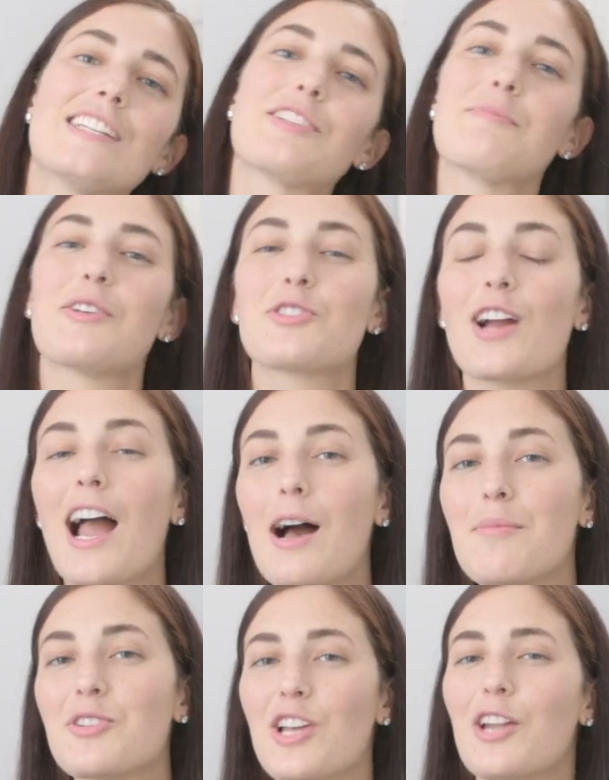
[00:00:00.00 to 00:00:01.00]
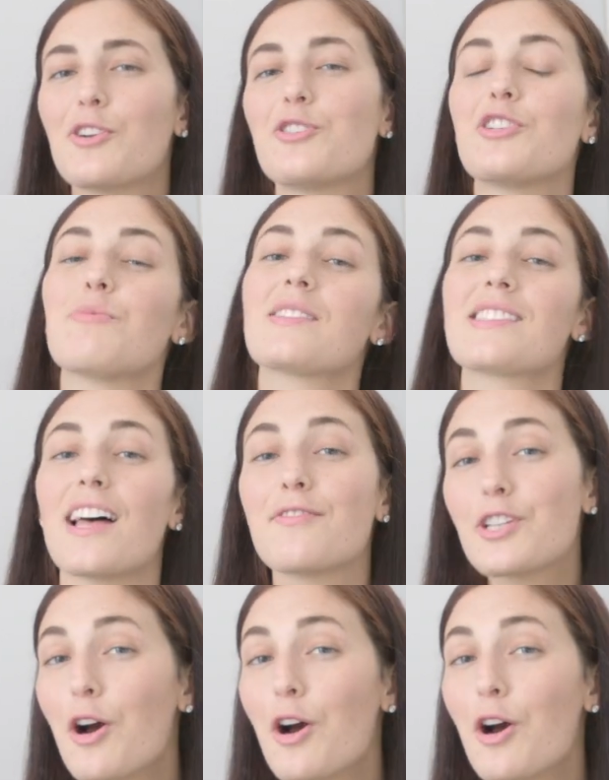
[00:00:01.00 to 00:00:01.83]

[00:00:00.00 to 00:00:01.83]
to measure how much energy was left